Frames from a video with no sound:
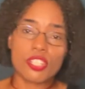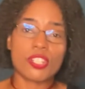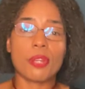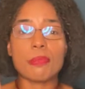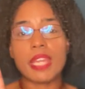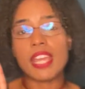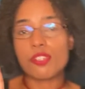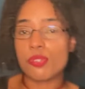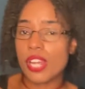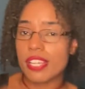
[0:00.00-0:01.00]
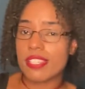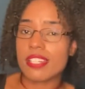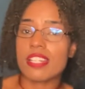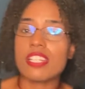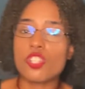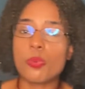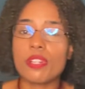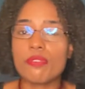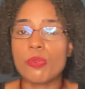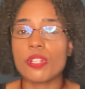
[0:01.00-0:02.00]
So that would be Andrew Jackson in eighteen
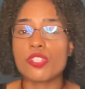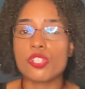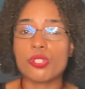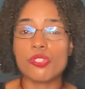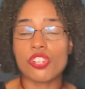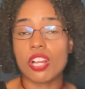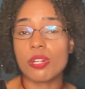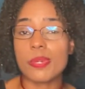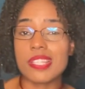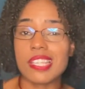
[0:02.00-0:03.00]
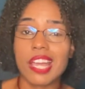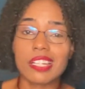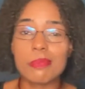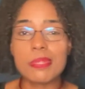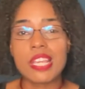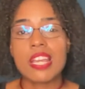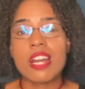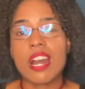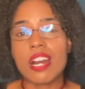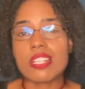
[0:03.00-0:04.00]
twenty-four to John Quincy Adams,
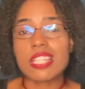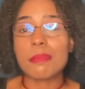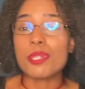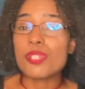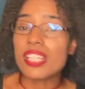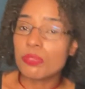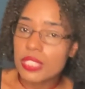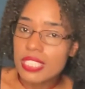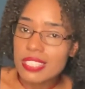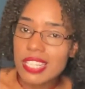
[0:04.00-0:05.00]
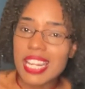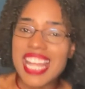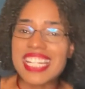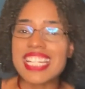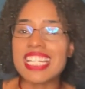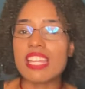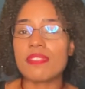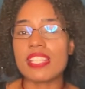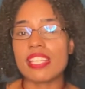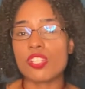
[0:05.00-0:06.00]
uh, Samuel Tilden in eighteen
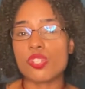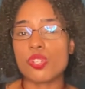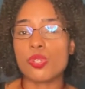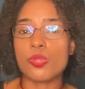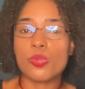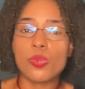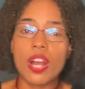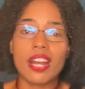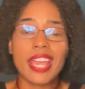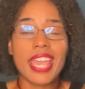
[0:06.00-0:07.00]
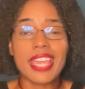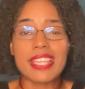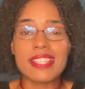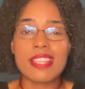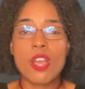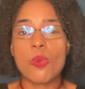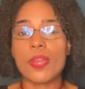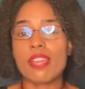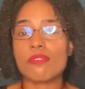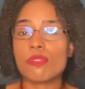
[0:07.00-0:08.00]
seventy-six to uh, Hayes.
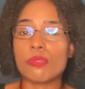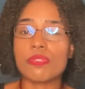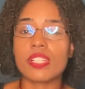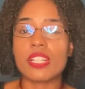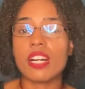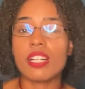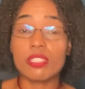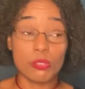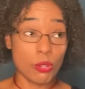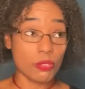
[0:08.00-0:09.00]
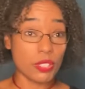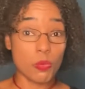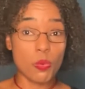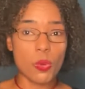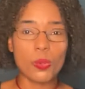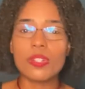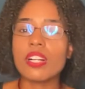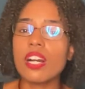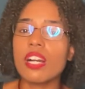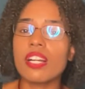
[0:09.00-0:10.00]
We have Grover, uh, Grover woohoo,
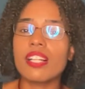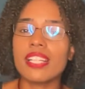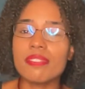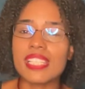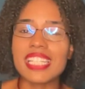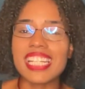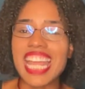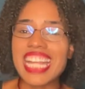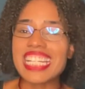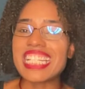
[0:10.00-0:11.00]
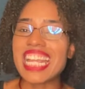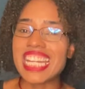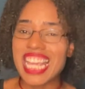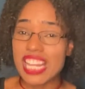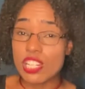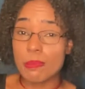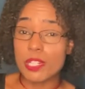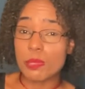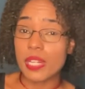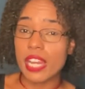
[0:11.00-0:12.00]
uh, Cleveland in eighteen eighty-eight to
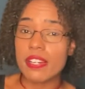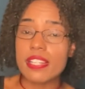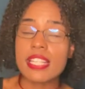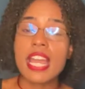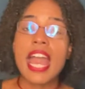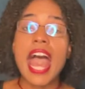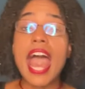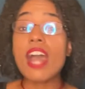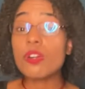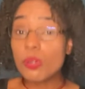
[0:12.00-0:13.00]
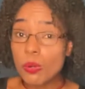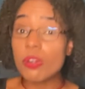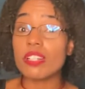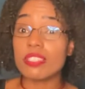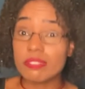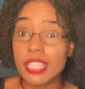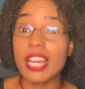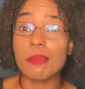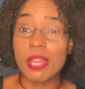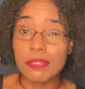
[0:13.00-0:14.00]
Benjamin Harris. Al Gore,
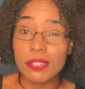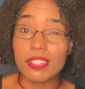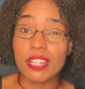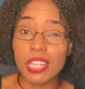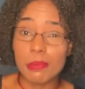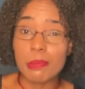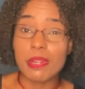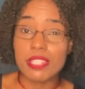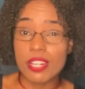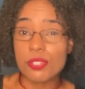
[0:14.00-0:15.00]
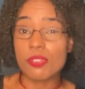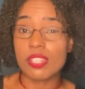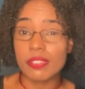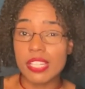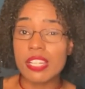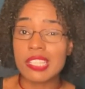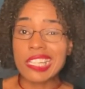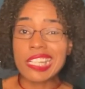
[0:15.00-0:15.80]
yeah, we haven't heard that name in a presidential thing, right?